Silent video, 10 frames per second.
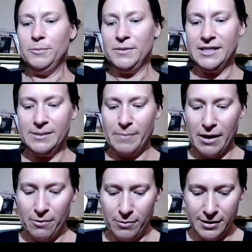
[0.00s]
Whoops, it's
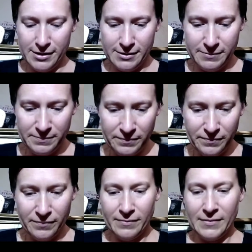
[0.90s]
backwards.
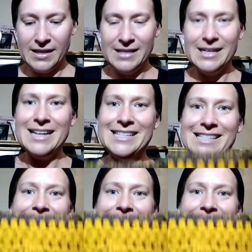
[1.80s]
Got to